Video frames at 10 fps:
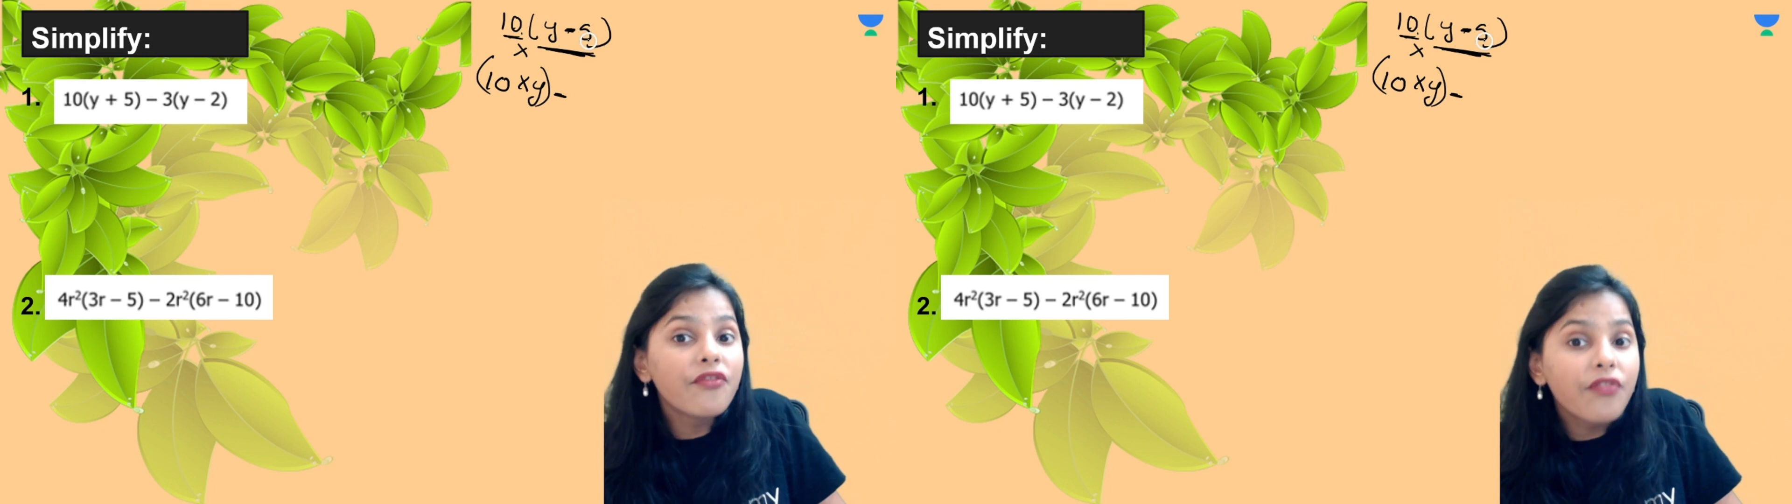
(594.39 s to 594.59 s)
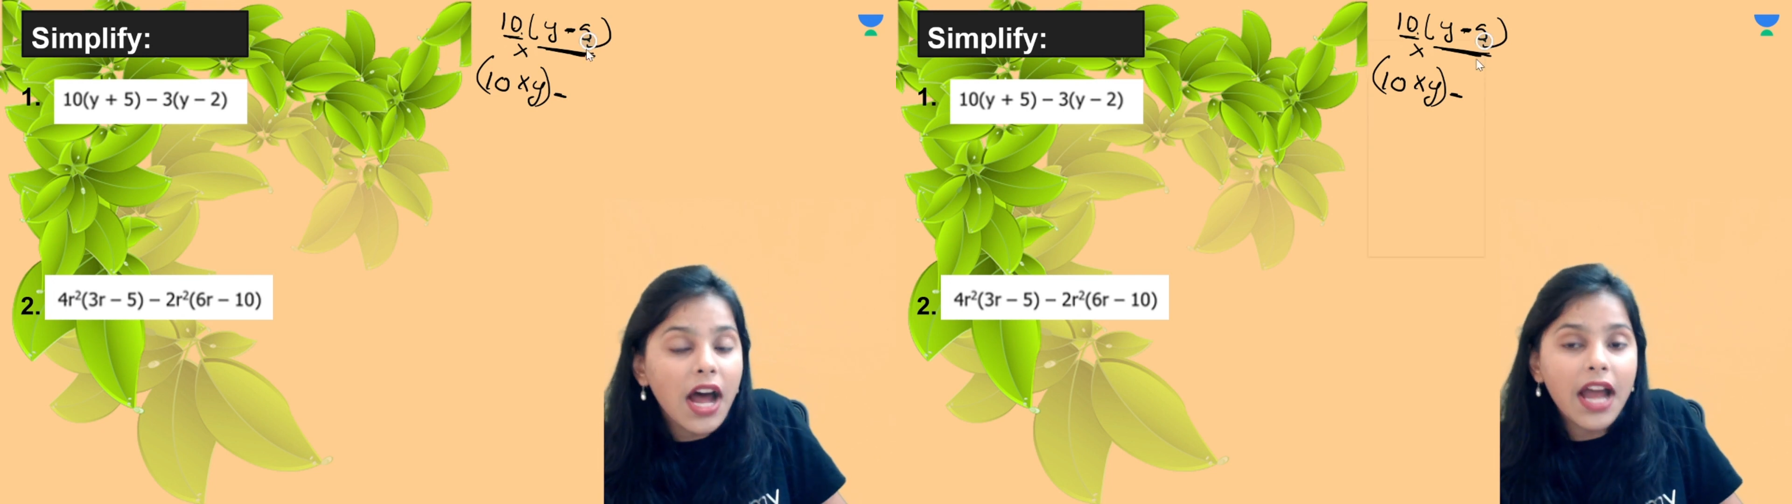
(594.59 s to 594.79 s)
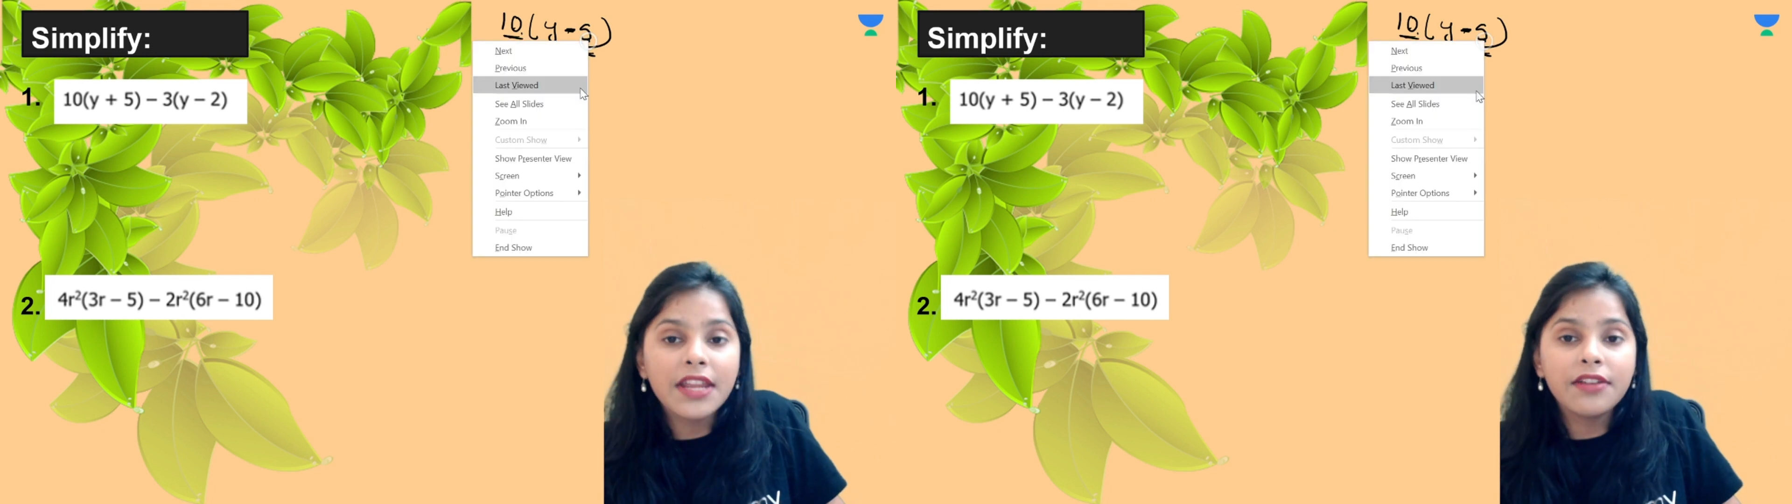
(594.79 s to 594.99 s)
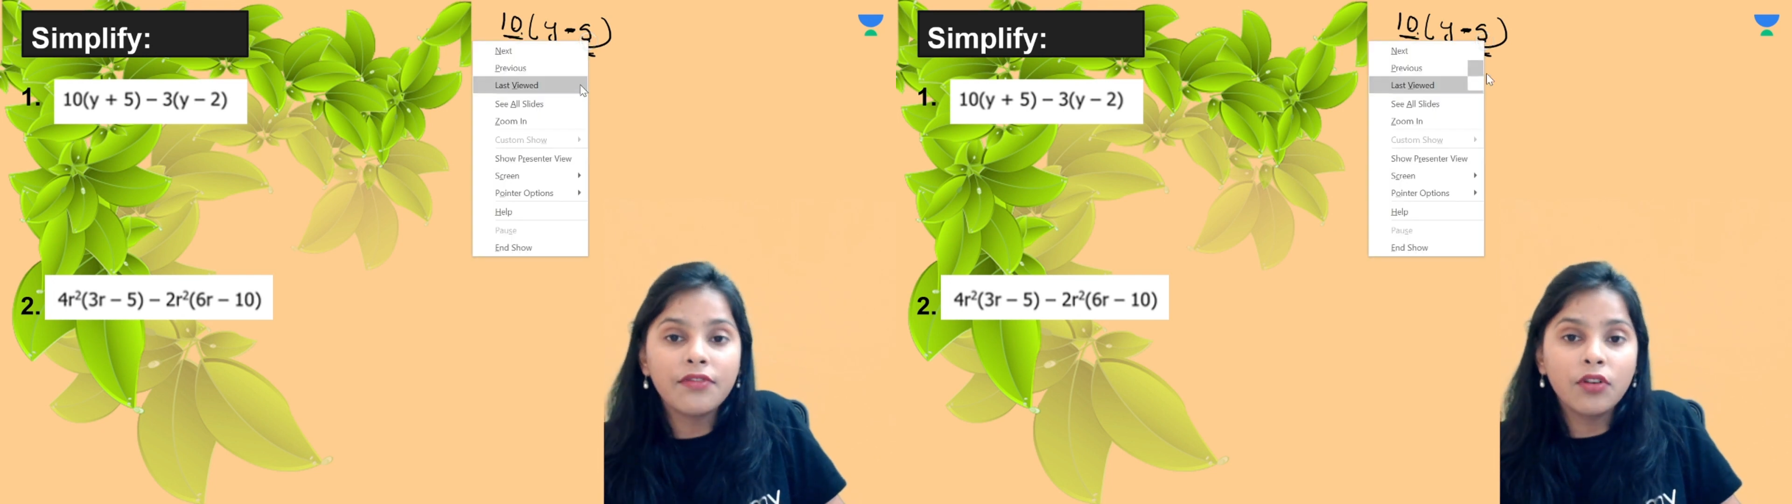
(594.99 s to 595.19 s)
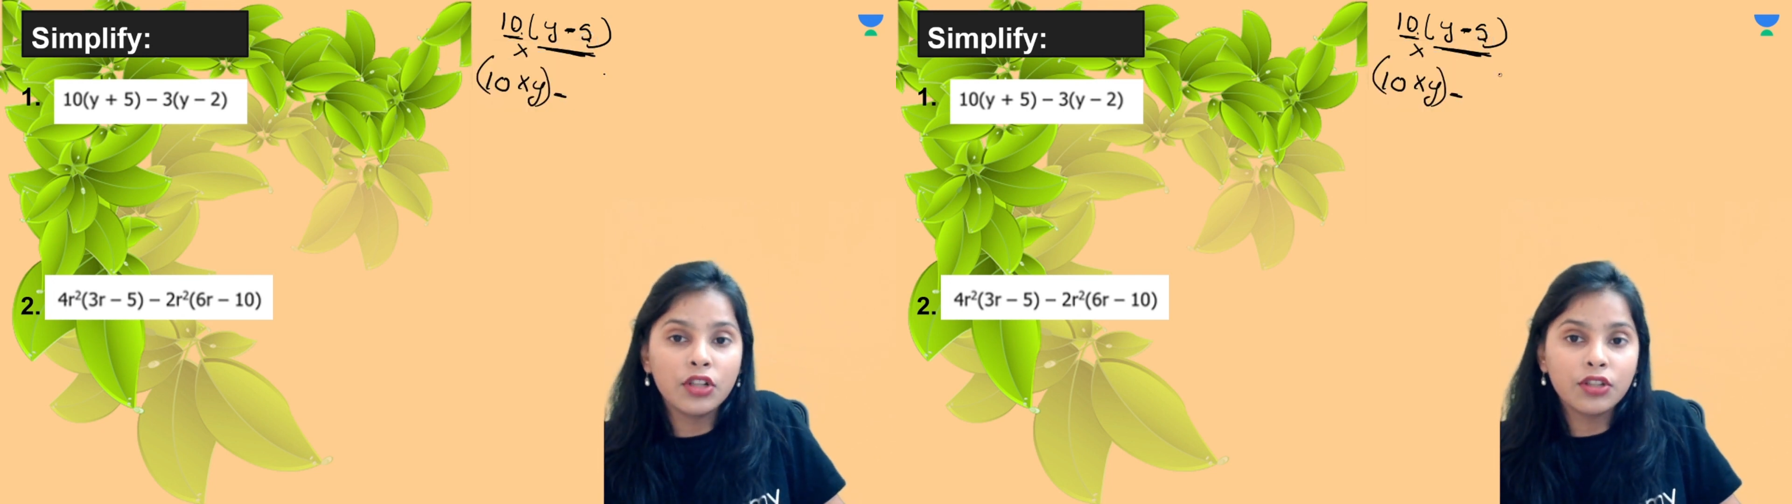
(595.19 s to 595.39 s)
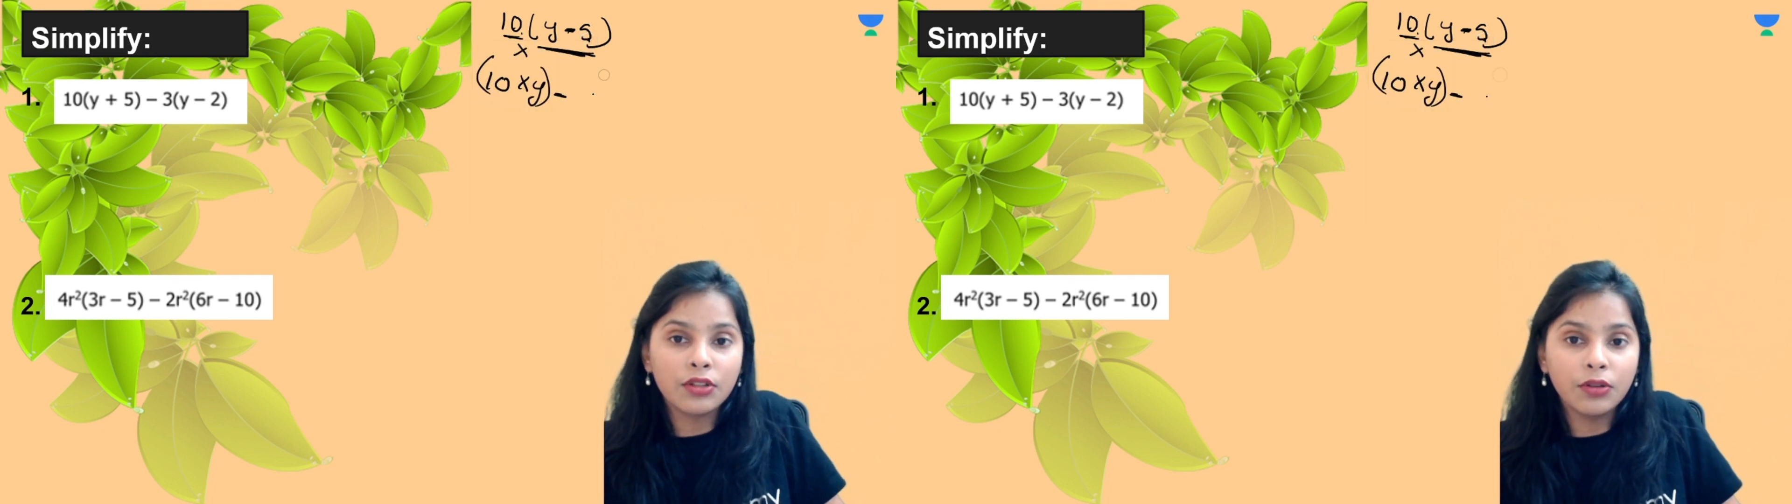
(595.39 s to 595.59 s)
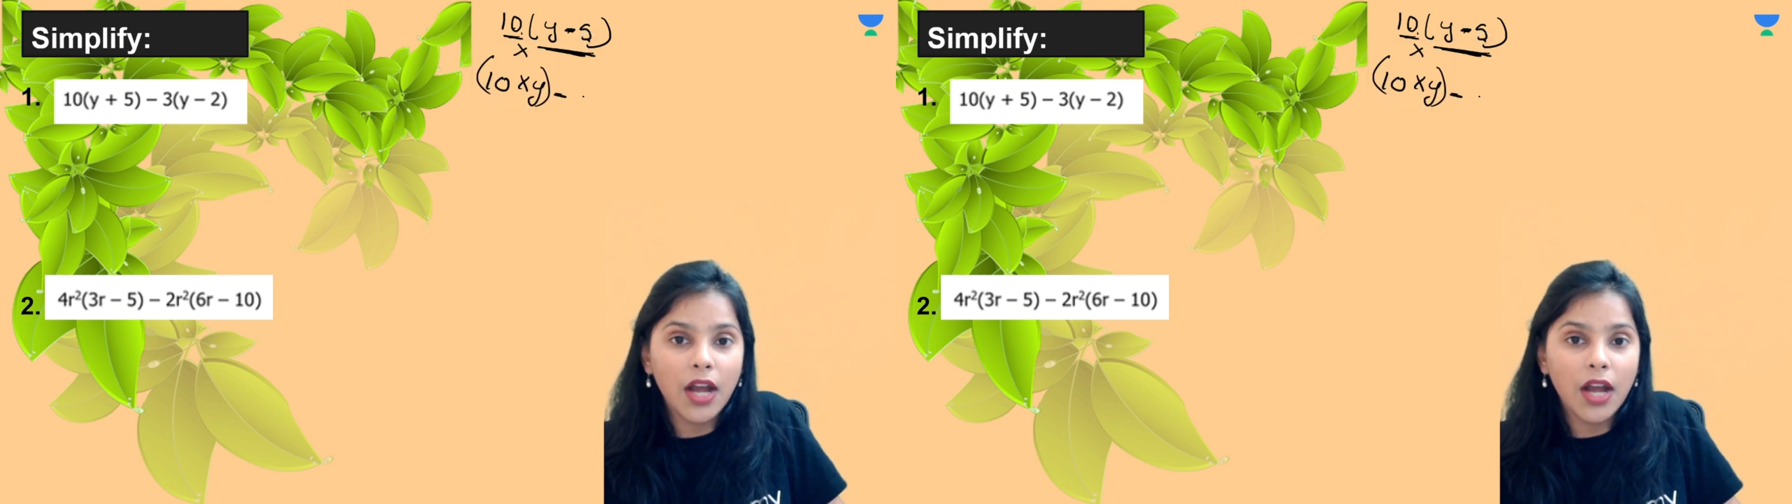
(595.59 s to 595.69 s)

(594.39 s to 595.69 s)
5 also.